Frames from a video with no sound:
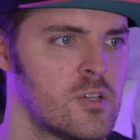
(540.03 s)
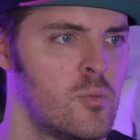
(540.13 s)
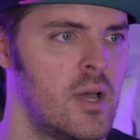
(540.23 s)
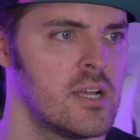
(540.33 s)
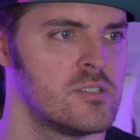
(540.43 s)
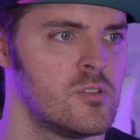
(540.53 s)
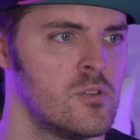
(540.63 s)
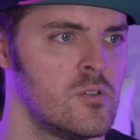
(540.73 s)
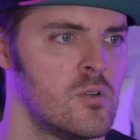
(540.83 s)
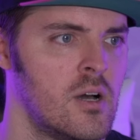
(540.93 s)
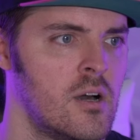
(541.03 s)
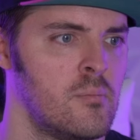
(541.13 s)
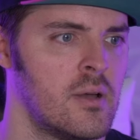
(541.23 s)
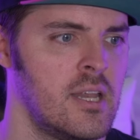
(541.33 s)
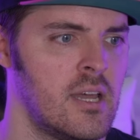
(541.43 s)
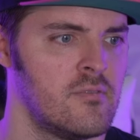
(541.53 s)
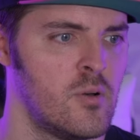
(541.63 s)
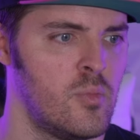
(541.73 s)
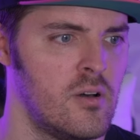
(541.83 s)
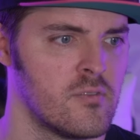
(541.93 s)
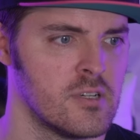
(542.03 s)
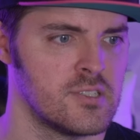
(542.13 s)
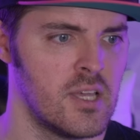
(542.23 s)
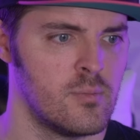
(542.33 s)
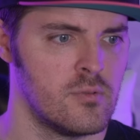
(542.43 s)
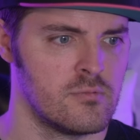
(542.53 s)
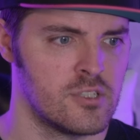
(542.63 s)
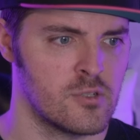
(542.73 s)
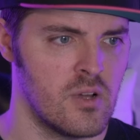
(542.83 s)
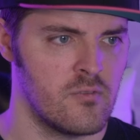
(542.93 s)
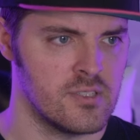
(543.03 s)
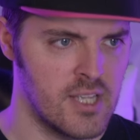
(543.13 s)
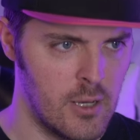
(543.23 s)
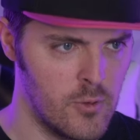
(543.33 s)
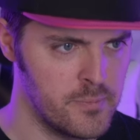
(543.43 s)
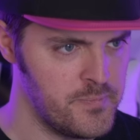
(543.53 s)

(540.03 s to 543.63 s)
back to Monday Night Football, for example, just to reference that one.